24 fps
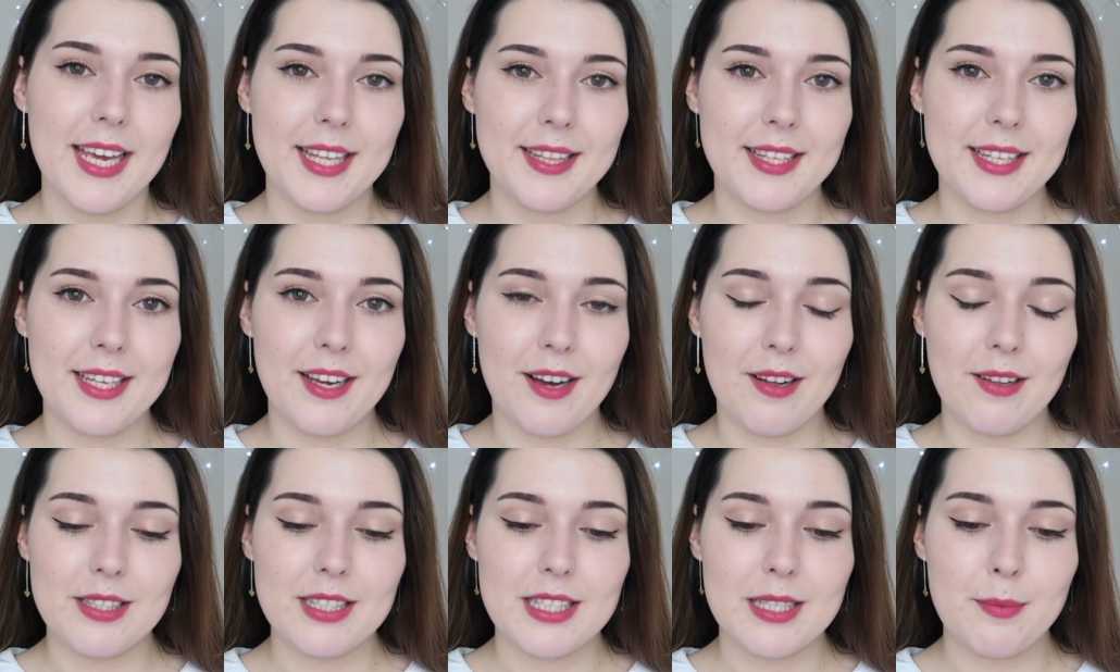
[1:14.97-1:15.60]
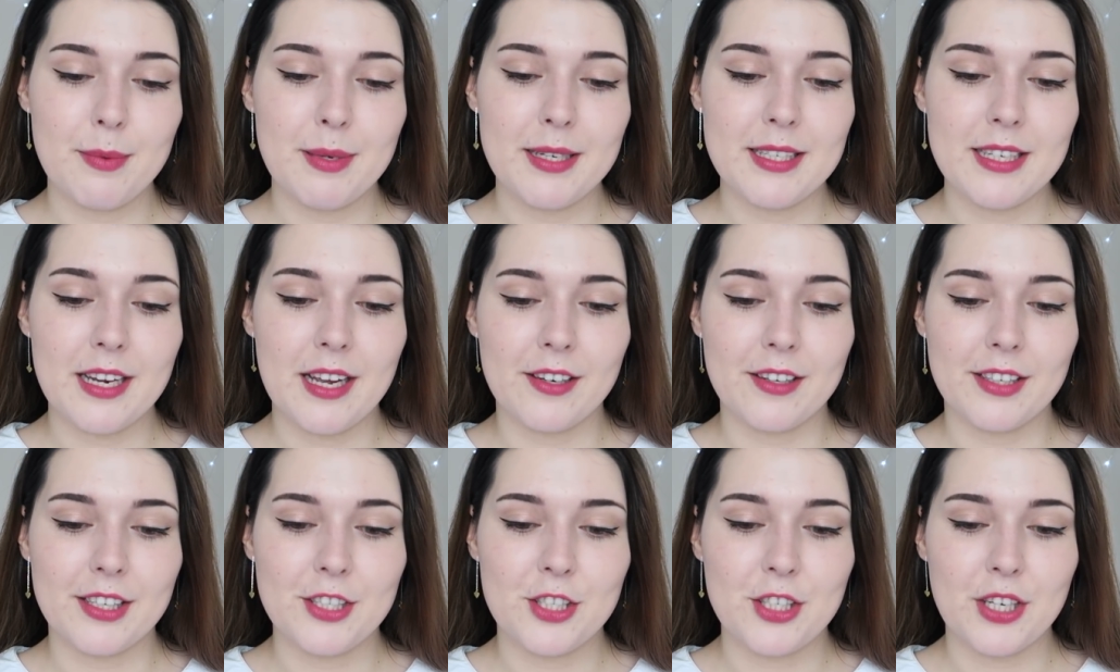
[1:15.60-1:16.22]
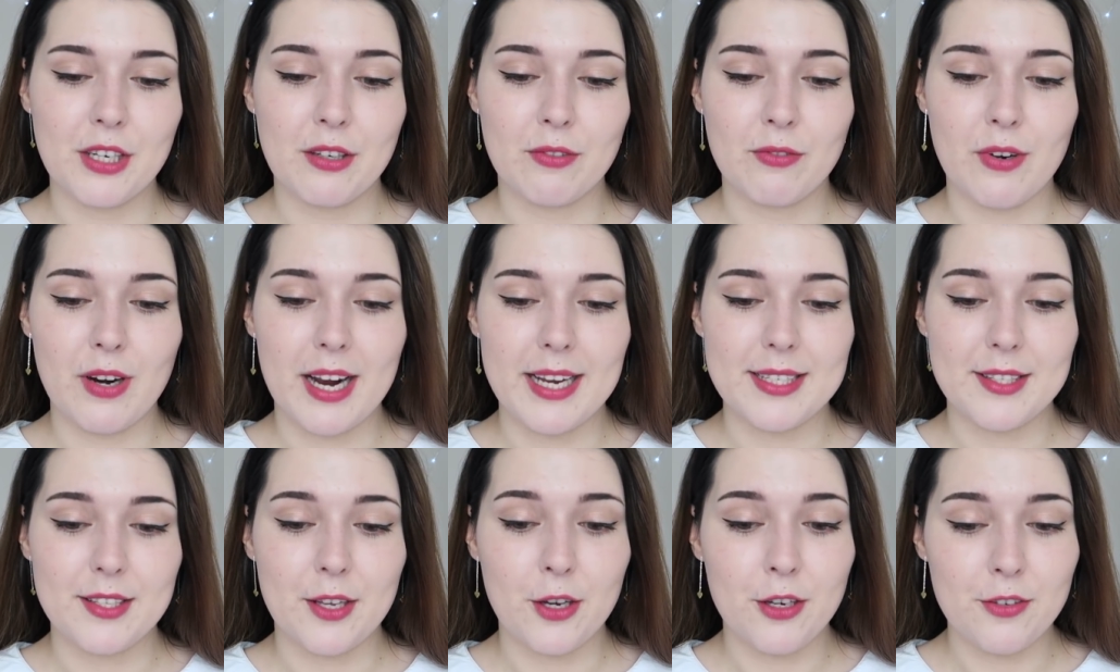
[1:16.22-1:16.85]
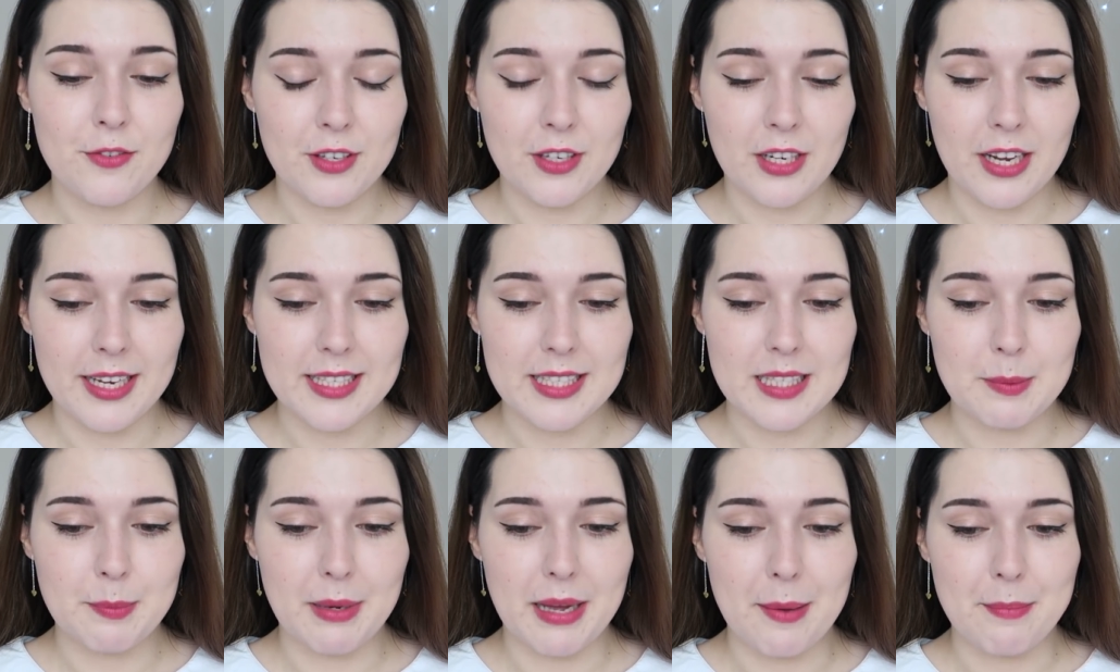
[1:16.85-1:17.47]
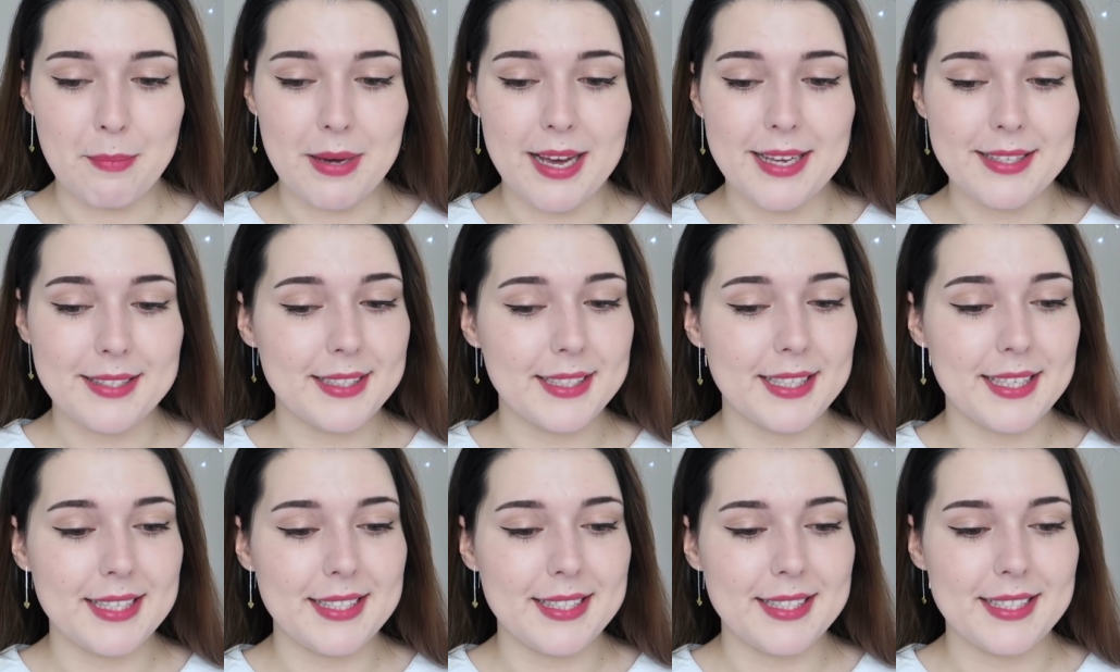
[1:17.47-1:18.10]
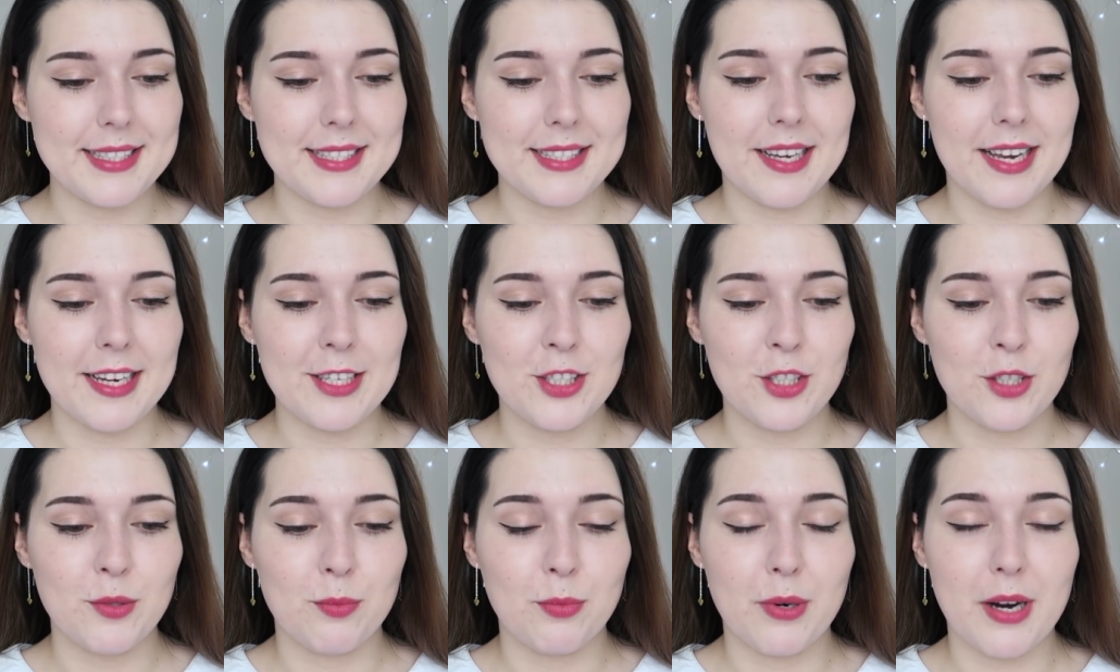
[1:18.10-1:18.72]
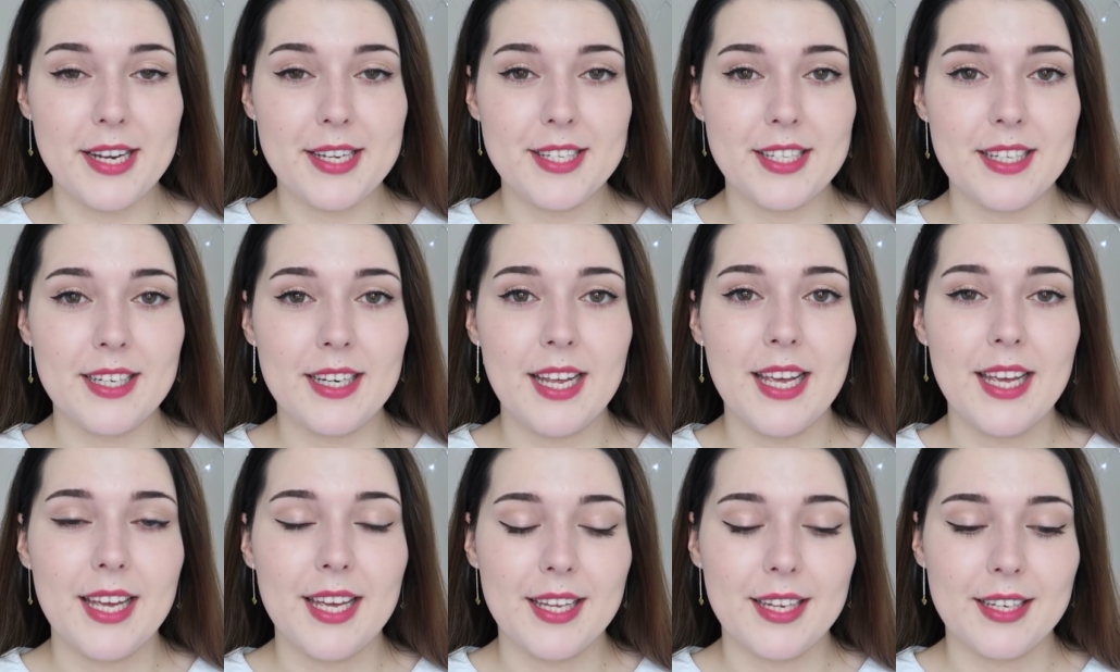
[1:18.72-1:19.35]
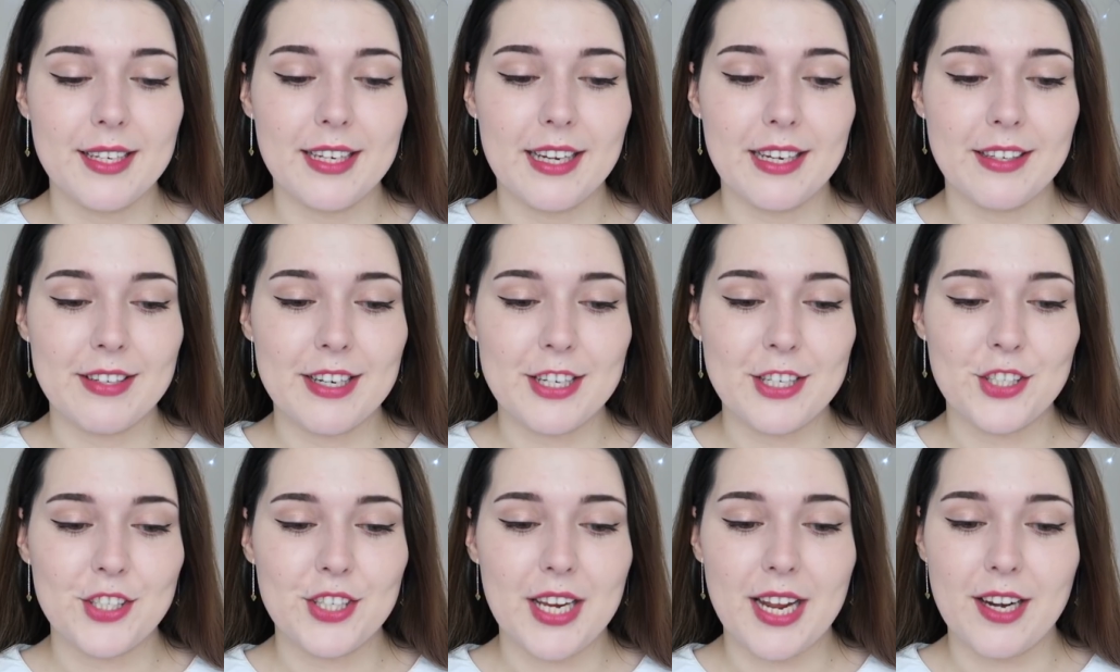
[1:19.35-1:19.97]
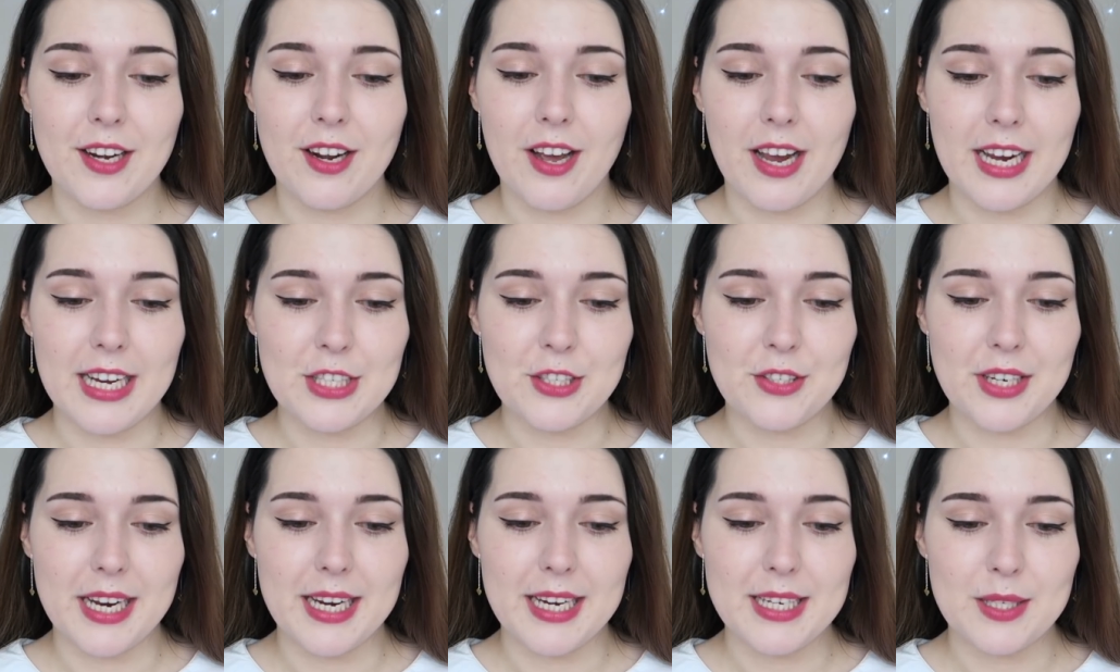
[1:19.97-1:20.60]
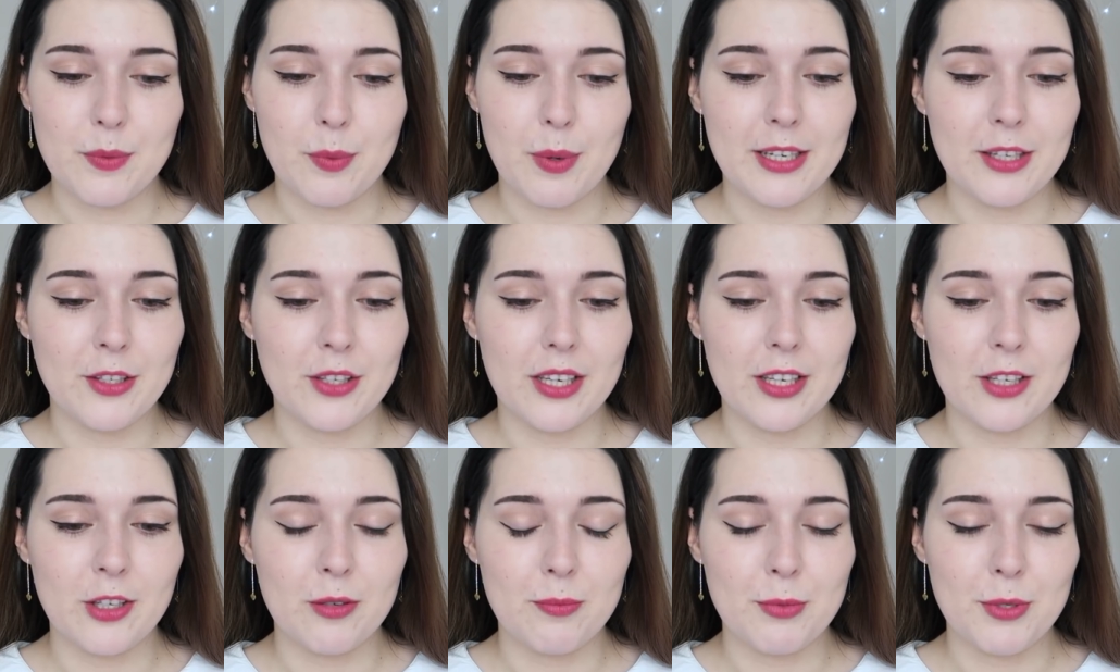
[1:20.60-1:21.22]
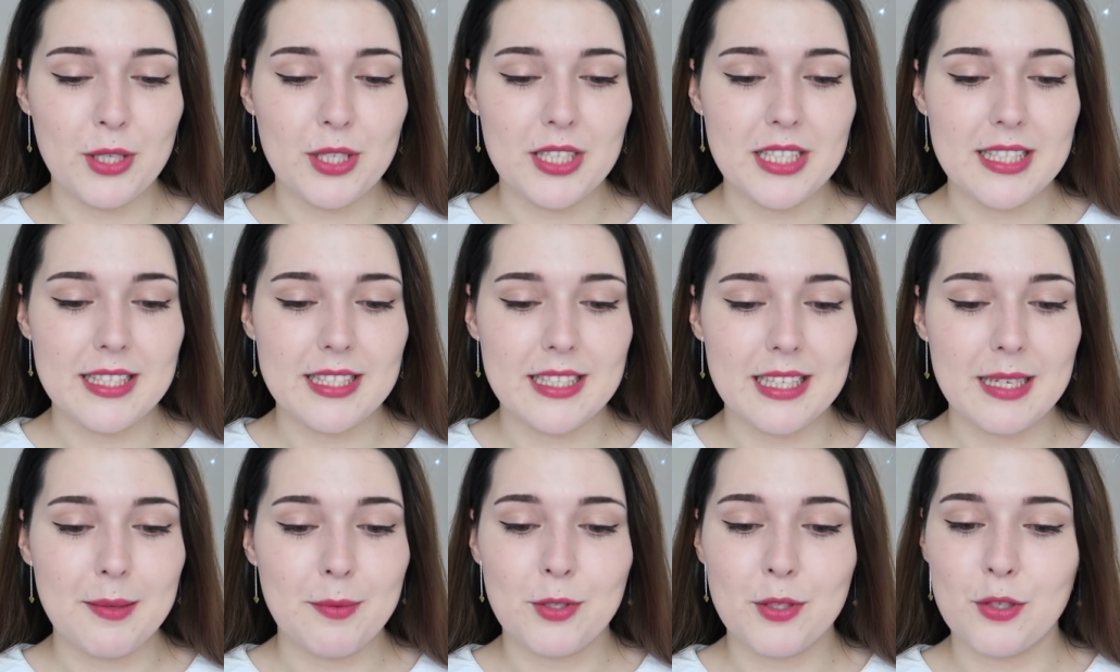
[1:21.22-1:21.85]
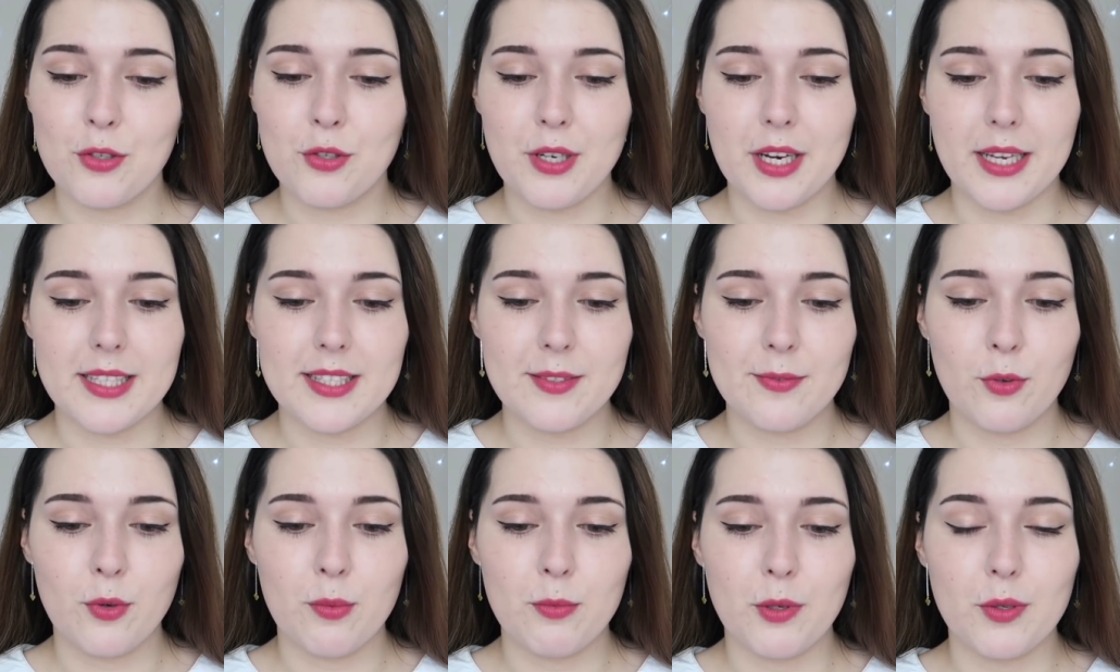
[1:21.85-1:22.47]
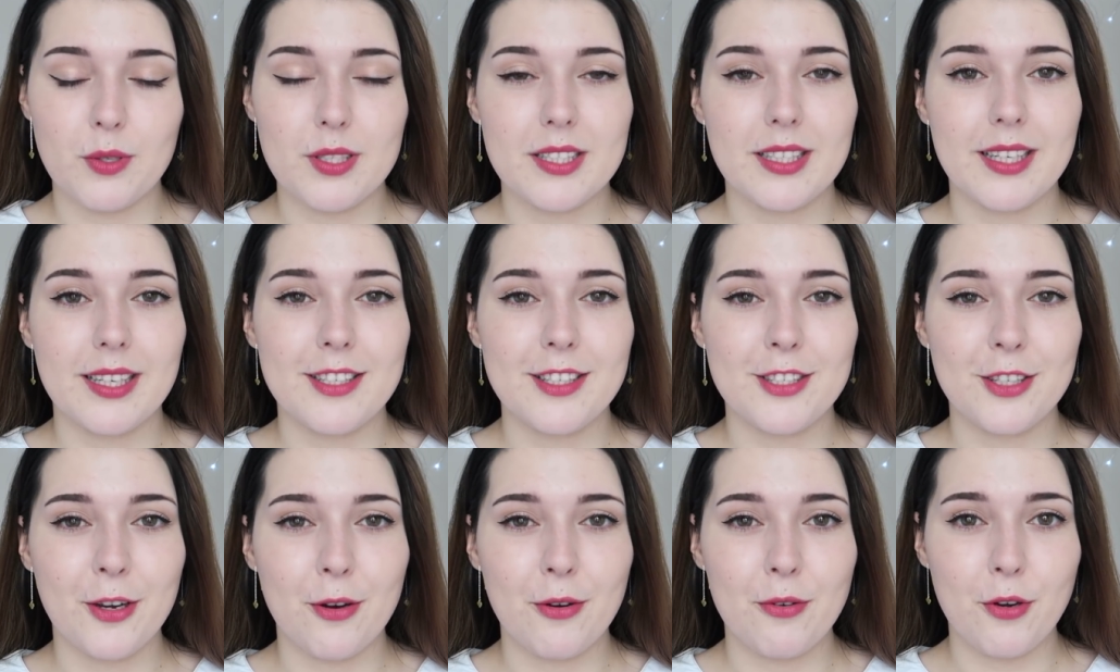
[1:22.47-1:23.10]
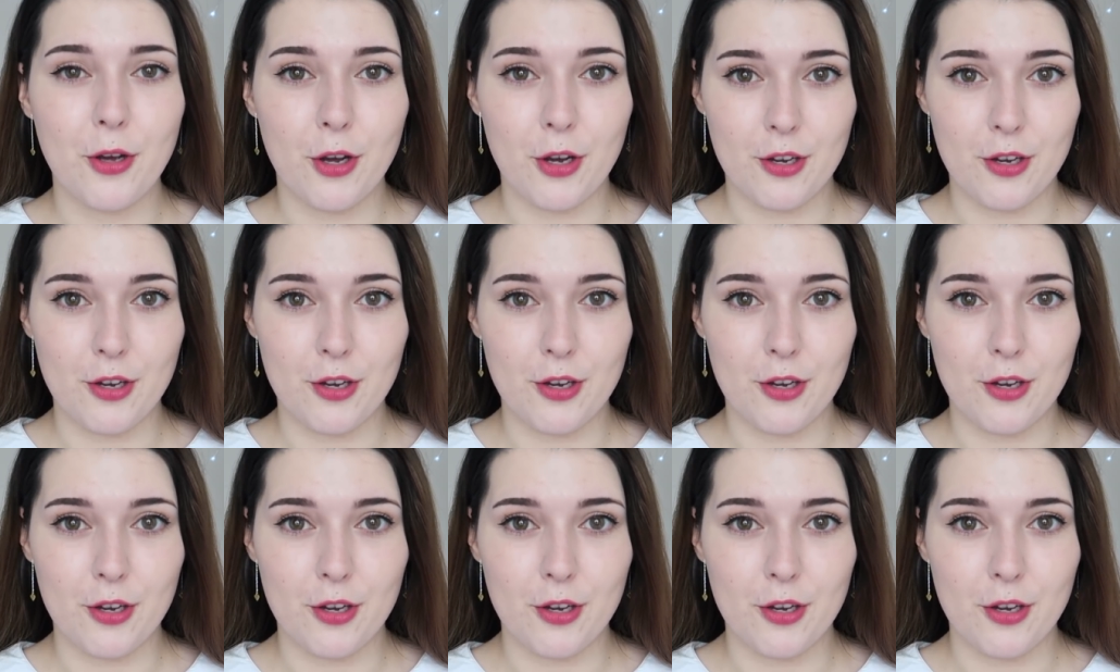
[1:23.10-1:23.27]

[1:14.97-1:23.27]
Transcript: the Ultimate Nourishing Rice Overnight Spa Mask is designed to brighten, nourish and hydrate while you get your beauty sleep to transform your skin tone